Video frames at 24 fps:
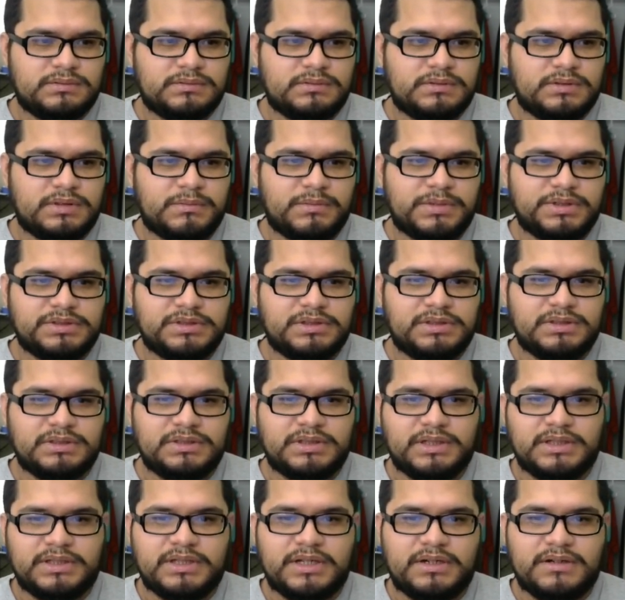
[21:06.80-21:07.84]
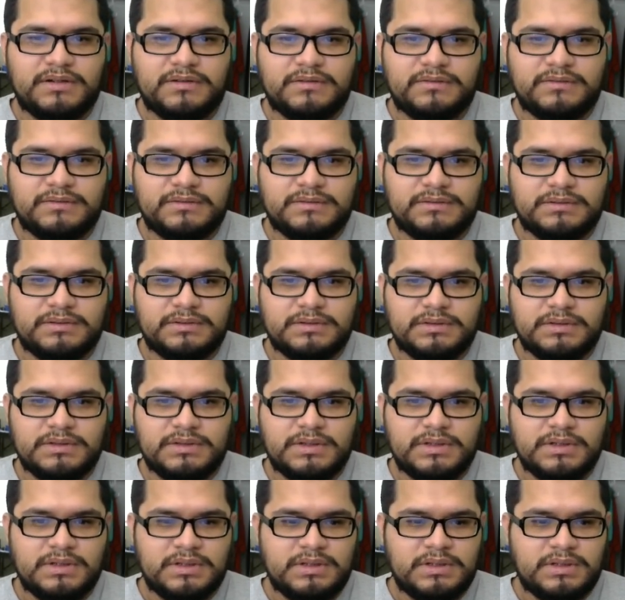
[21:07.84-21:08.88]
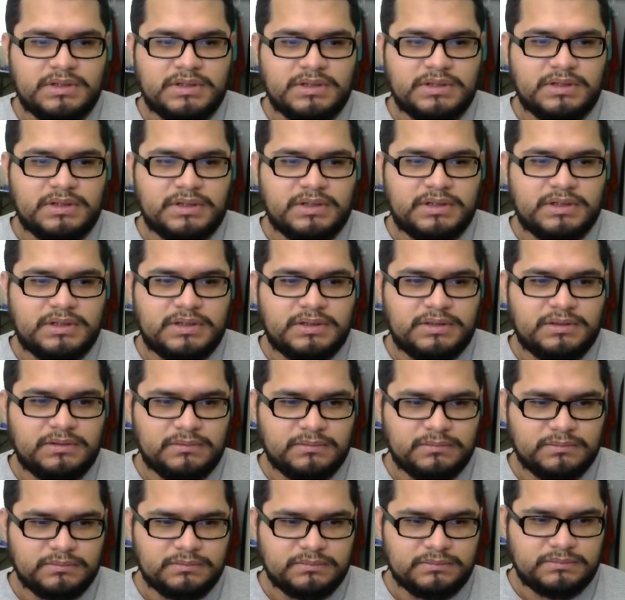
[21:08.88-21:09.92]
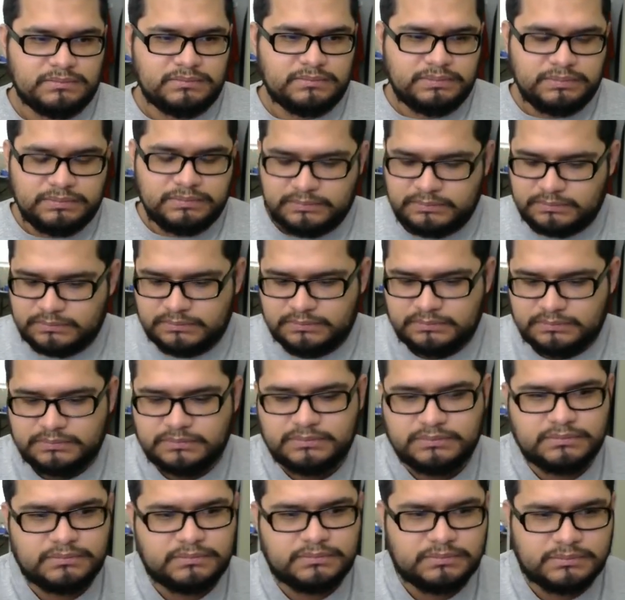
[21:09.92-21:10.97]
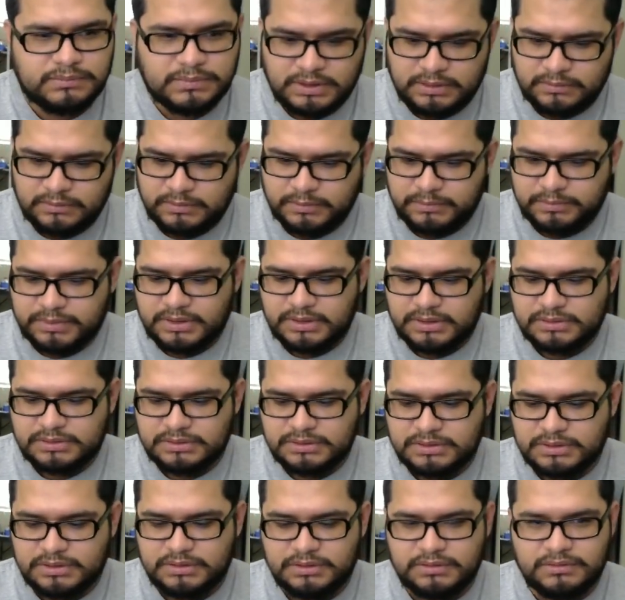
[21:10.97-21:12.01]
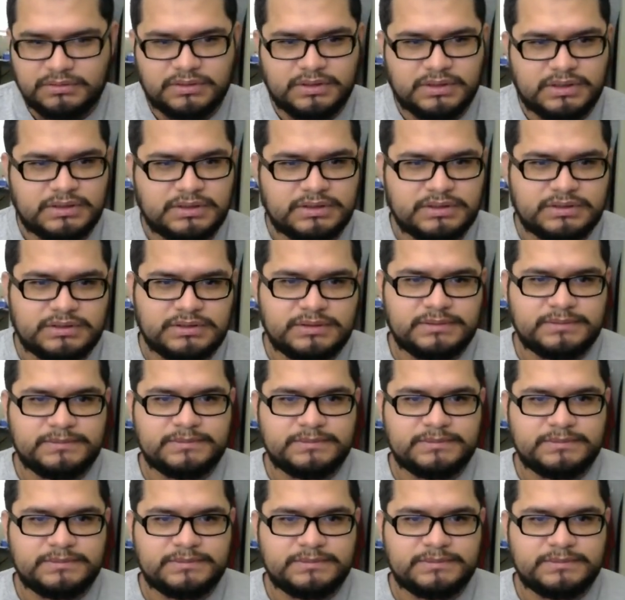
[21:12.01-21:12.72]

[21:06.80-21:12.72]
I'm actually going to take that off. Okay. My refresh is going to do this.